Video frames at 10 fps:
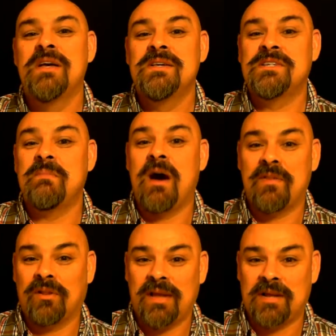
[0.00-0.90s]
some
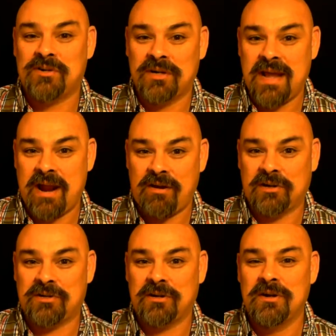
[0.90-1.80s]
other Lantern
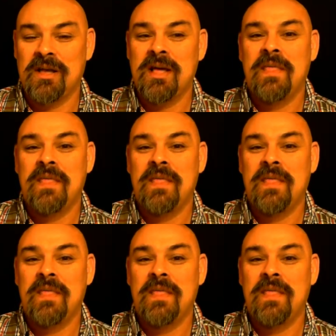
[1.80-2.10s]
character